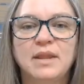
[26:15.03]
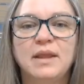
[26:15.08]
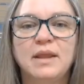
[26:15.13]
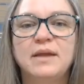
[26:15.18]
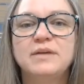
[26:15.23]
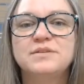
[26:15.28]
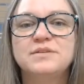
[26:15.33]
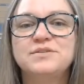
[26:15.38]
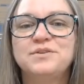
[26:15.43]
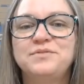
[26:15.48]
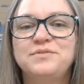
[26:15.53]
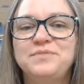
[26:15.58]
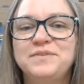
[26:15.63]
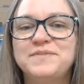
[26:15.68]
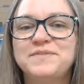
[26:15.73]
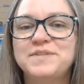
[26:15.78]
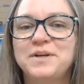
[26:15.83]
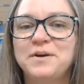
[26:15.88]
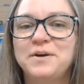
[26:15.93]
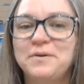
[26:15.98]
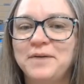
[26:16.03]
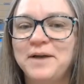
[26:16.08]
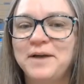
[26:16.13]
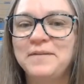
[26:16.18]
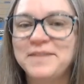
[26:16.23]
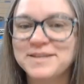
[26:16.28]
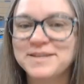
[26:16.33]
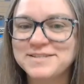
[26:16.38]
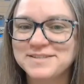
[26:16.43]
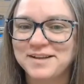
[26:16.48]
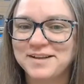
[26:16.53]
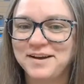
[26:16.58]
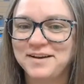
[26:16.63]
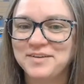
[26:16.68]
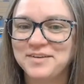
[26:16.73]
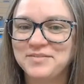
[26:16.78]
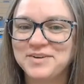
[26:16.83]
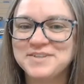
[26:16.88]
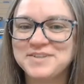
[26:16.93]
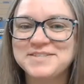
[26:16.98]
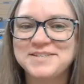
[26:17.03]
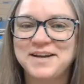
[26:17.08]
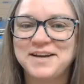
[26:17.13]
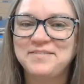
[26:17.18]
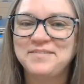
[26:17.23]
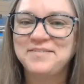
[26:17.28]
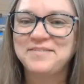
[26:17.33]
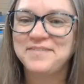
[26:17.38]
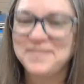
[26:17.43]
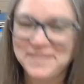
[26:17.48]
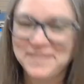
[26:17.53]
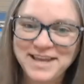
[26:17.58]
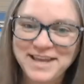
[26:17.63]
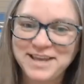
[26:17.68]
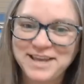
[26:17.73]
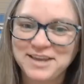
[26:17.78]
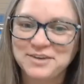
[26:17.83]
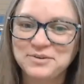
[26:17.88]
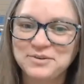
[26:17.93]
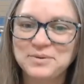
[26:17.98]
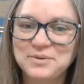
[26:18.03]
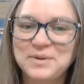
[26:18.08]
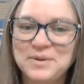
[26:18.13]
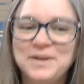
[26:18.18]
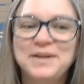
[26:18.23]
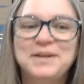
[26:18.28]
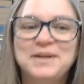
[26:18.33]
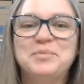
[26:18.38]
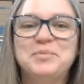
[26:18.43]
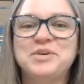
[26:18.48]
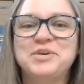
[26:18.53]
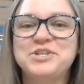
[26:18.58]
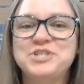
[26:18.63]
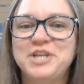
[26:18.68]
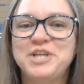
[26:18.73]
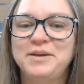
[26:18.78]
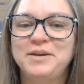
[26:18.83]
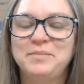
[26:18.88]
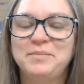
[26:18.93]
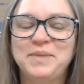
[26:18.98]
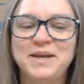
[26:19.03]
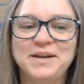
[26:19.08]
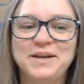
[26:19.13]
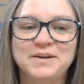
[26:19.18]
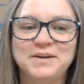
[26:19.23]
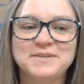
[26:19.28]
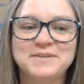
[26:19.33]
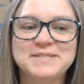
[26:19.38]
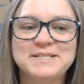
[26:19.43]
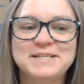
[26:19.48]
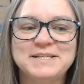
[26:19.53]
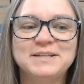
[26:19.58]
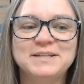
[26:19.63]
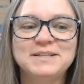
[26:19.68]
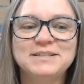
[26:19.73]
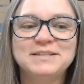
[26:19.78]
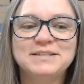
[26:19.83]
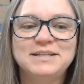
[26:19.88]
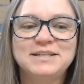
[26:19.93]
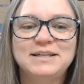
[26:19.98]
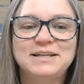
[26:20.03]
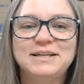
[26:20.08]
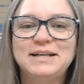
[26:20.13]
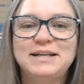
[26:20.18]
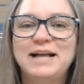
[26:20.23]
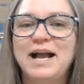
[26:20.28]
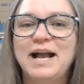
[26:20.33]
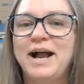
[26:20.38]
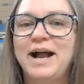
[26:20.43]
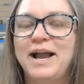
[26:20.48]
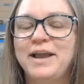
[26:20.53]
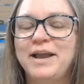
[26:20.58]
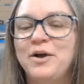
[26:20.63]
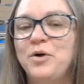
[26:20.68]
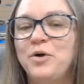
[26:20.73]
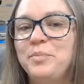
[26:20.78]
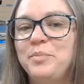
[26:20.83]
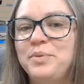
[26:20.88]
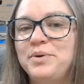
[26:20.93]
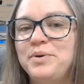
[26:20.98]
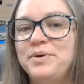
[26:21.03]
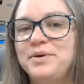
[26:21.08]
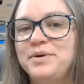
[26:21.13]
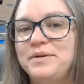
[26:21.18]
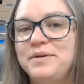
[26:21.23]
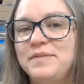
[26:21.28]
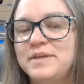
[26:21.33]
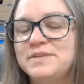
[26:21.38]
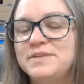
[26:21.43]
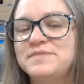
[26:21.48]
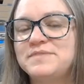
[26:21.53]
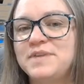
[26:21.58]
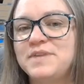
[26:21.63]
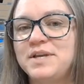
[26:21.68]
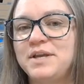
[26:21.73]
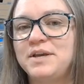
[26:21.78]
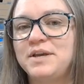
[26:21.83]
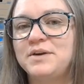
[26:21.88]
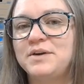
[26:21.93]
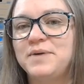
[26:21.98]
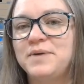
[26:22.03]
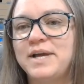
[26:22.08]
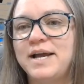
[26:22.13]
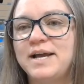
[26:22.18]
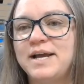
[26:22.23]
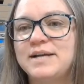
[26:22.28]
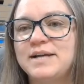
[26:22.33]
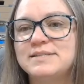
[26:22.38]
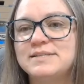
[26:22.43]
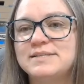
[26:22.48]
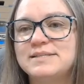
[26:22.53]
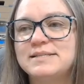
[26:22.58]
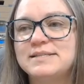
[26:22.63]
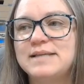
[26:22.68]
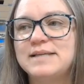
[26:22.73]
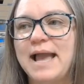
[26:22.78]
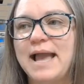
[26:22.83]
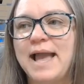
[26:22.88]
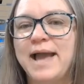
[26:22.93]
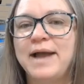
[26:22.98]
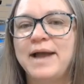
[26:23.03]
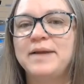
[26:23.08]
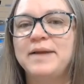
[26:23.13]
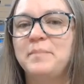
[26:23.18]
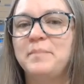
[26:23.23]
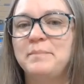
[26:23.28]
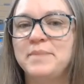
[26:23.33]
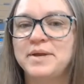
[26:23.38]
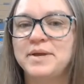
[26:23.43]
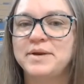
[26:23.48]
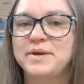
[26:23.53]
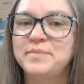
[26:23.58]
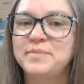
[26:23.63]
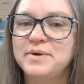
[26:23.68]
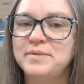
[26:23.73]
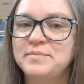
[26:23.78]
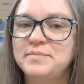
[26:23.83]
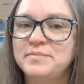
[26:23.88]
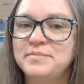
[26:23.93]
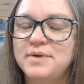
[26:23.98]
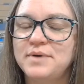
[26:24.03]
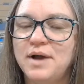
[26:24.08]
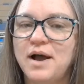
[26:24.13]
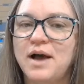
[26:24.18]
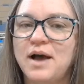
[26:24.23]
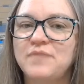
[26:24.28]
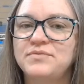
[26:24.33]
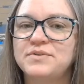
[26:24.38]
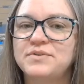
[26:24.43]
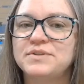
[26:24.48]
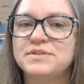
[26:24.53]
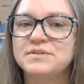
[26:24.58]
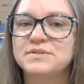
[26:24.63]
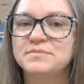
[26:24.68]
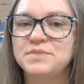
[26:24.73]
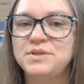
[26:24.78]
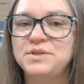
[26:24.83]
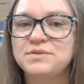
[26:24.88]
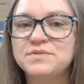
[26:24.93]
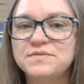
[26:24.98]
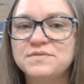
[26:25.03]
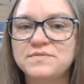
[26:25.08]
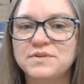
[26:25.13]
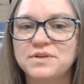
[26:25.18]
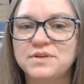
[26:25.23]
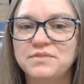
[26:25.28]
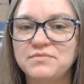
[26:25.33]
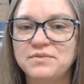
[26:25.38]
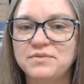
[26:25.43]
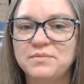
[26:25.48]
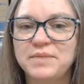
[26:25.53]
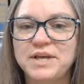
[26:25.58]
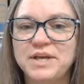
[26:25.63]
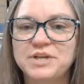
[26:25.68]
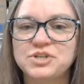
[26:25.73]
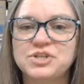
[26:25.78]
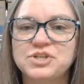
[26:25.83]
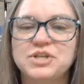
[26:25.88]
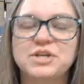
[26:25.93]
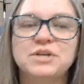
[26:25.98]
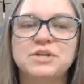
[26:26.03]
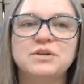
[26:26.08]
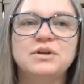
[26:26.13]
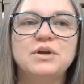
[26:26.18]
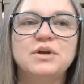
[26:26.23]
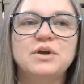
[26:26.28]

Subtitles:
So if you've stuck around this long, first off, thank you. Appreciate you being here still. I hope this video has, at minimum, offered some useful information